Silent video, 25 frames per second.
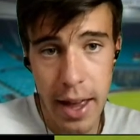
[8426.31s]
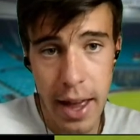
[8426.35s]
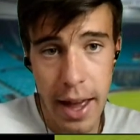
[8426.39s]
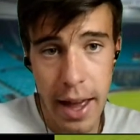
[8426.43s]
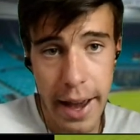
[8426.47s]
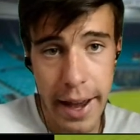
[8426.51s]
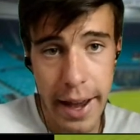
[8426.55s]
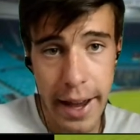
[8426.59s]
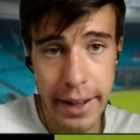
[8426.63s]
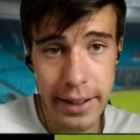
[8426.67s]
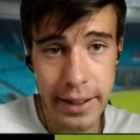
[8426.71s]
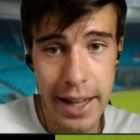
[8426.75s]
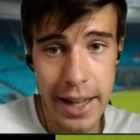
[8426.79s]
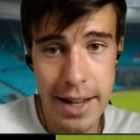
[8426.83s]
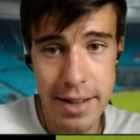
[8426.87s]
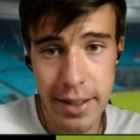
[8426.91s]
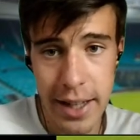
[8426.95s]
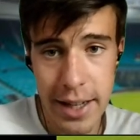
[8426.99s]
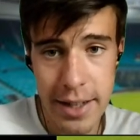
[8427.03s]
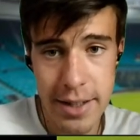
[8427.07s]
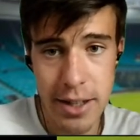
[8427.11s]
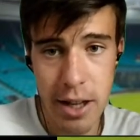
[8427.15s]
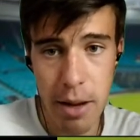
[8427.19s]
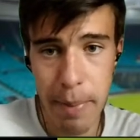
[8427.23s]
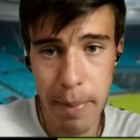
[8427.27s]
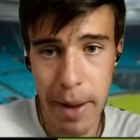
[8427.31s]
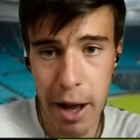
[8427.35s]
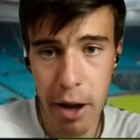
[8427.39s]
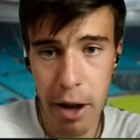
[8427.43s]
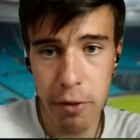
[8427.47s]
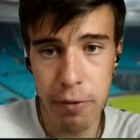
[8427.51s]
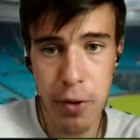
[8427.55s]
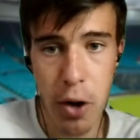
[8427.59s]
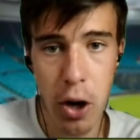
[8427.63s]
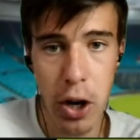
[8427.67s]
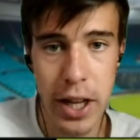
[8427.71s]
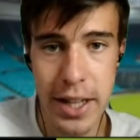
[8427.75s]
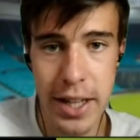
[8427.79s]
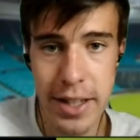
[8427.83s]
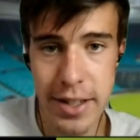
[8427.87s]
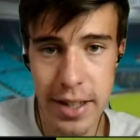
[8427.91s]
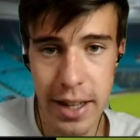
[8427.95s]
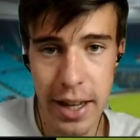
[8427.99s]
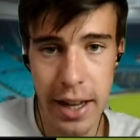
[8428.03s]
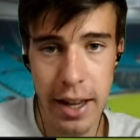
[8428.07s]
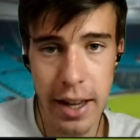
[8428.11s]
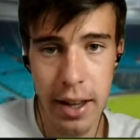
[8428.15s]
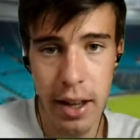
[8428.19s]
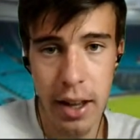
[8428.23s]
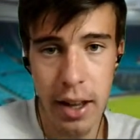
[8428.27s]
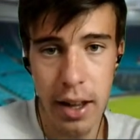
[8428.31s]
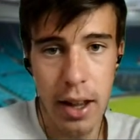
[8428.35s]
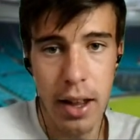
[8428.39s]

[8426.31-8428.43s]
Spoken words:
and Gasquet somehow volleys it.